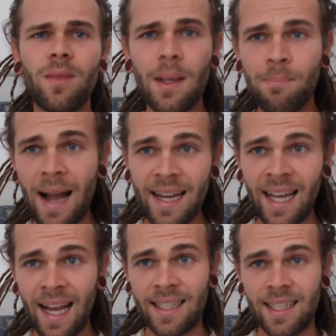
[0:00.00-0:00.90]

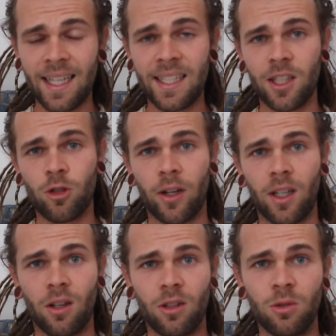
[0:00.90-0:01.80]
manhandling the
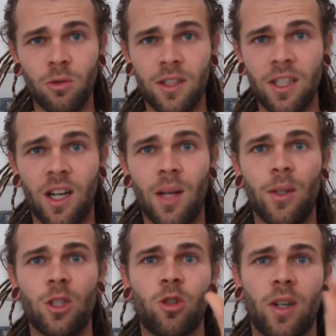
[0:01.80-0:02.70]
dreadlocks all the time
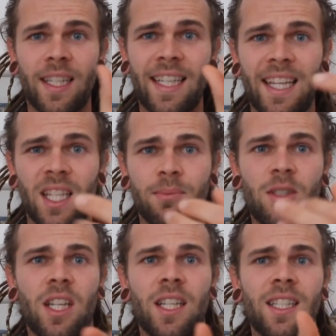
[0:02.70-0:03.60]
and trying to get them
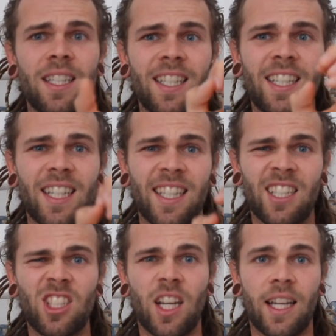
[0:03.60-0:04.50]
to kind of
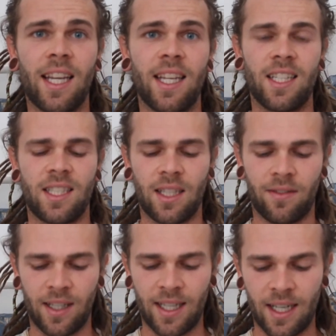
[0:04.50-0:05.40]
suck in and
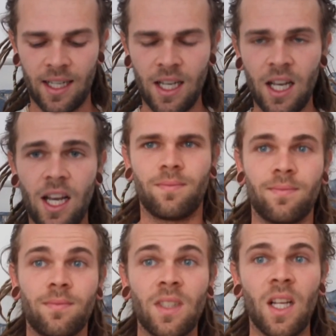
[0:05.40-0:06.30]
stuff like that.
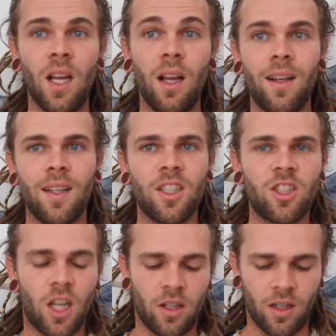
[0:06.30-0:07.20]

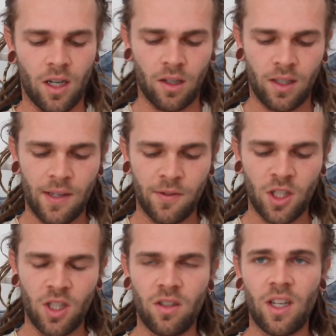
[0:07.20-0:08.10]
So I'll give
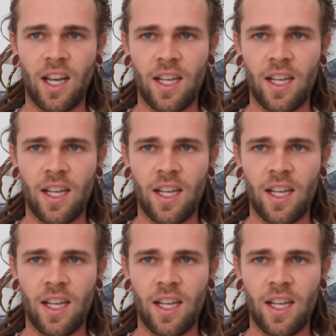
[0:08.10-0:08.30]
you